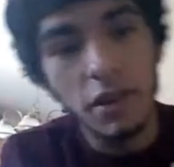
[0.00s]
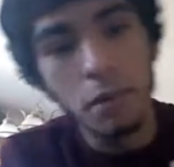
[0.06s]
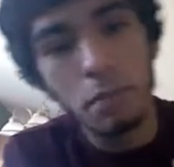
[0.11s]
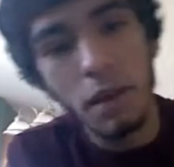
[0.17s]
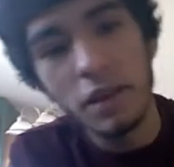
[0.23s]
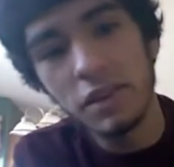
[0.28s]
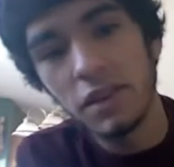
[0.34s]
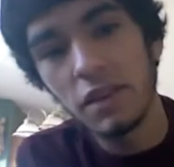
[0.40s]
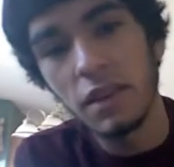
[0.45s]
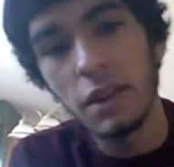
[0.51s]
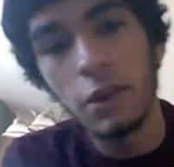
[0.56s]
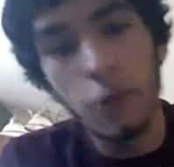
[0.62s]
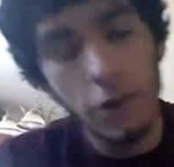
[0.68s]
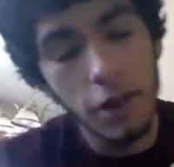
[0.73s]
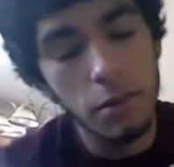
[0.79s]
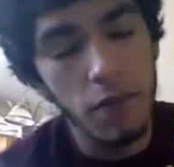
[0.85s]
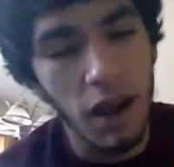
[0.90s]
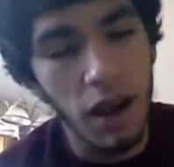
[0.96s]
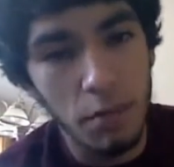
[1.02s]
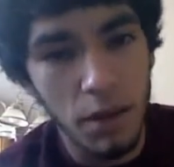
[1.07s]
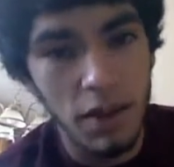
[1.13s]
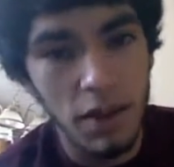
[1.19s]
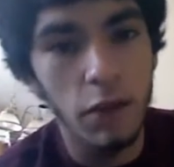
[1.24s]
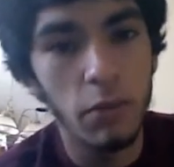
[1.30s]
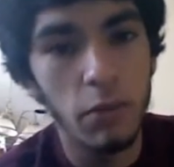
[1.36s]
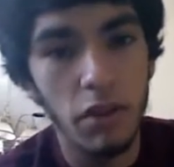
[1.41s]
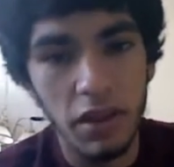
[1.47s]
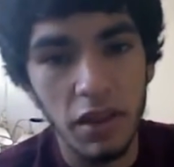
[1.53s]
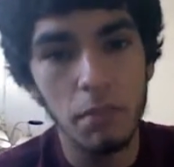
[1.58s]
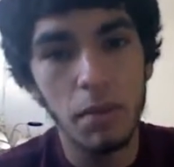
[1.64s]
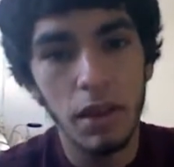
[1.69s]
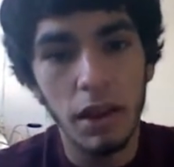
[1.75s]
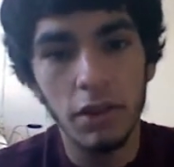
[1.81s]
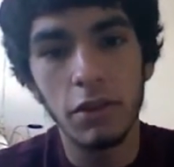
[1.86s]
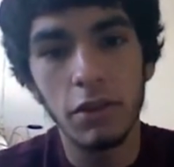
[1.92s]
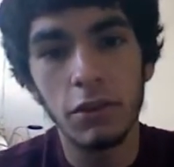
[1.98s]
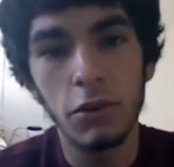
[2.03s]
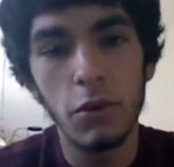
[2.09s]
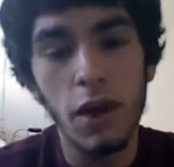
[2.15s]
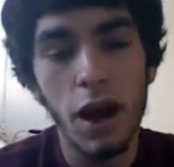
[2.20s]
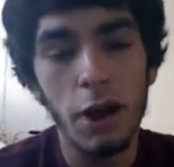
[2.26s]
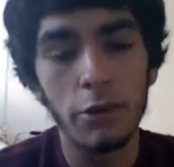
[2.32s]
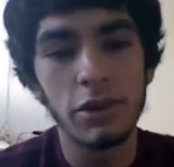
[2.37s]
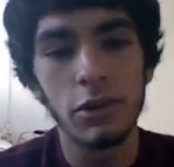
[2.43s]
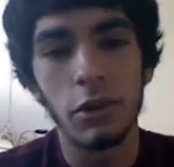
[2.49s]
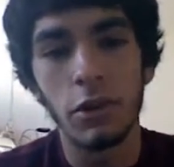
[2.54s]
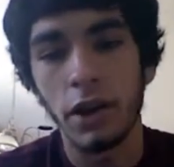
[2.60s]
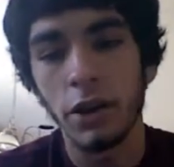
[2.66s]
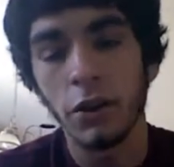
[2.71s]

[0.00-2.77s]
the best that they could, in my opinion, with keeping it to 2 hours long,